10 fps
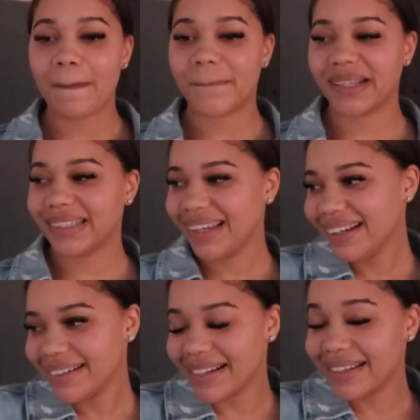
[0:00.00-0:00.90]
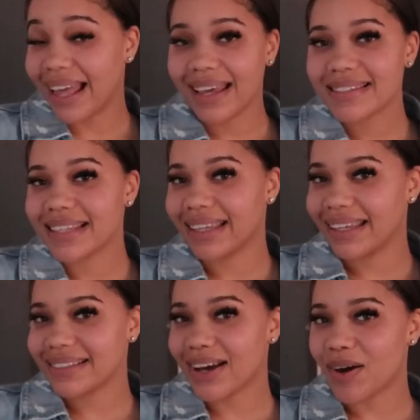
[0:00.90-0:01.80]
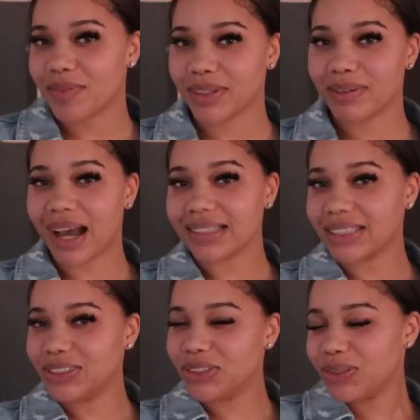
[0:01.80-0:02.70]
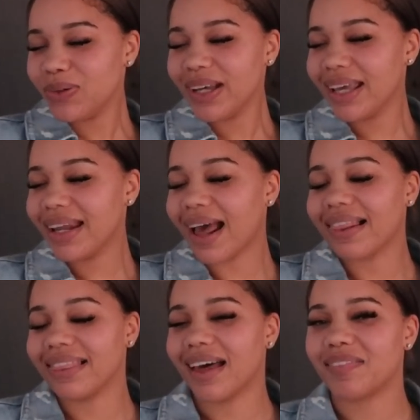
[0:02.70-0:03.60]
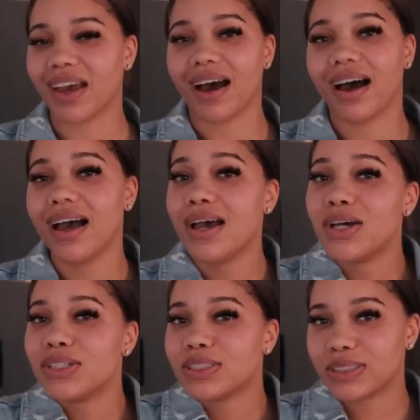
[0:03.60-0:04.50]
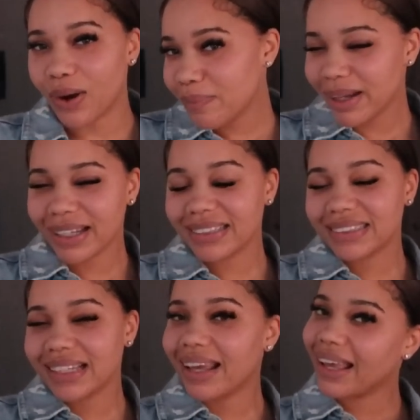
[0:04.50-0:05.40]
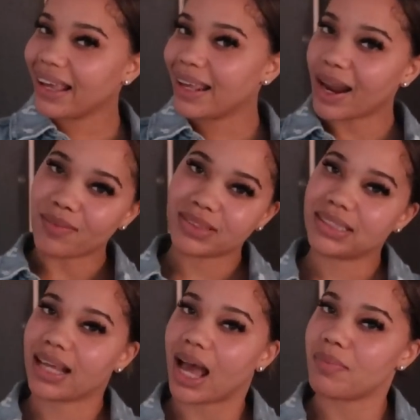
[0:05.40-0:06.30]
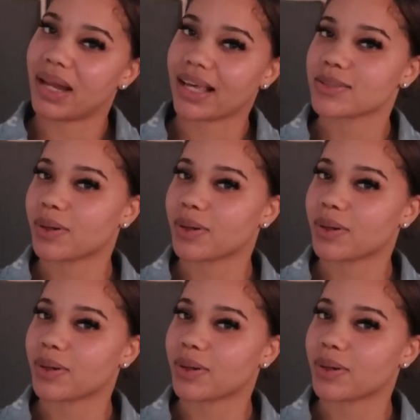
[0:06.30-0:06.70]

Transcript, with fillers: But yeah, that is it. Hopefully you guys enjoyed. I love y'all so much and I will see y'all in my next